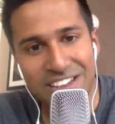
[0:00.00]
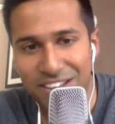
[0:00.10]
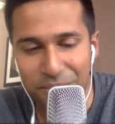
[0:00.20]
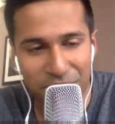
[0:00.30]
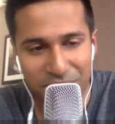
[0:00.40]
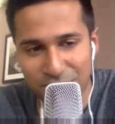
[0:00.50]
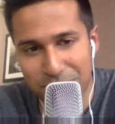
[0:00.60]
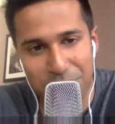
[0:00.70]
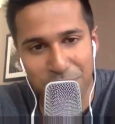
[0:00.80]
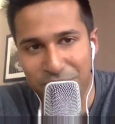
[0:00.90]
one of these
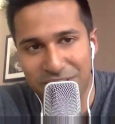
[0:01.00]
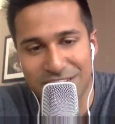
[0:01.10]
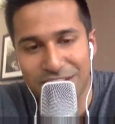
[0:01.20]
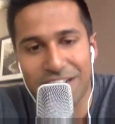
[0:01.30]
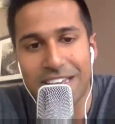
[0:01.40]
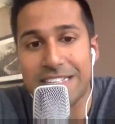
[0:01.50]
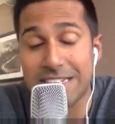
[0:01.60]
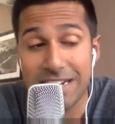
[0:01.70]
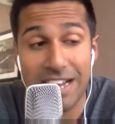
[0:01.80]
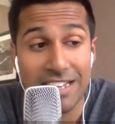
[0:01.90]
people, one of these young kids
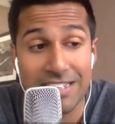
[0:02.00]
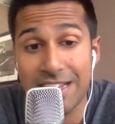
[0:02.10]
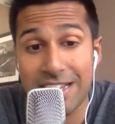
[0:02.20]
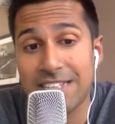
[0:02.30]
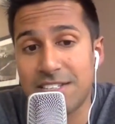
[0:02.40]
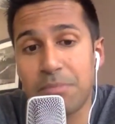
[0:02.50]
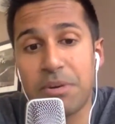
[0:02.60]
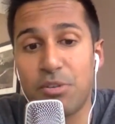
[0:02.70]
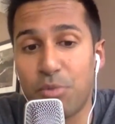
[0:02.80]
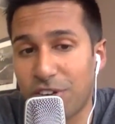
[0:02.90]
as
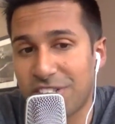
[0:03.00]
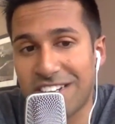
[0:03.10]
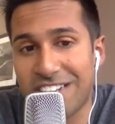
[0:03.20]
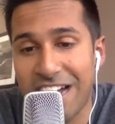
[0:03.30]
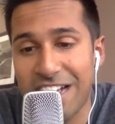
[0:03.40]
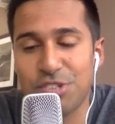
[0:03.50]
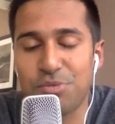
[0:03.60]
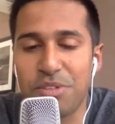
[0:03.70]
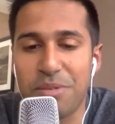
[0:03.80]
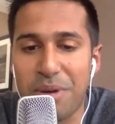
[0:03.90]
somebody who works on gadgets
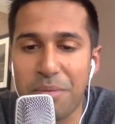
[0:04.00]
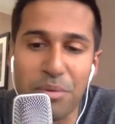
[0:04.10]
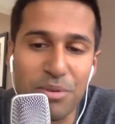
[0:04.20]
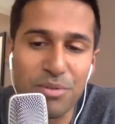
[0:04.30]
with him, I mean,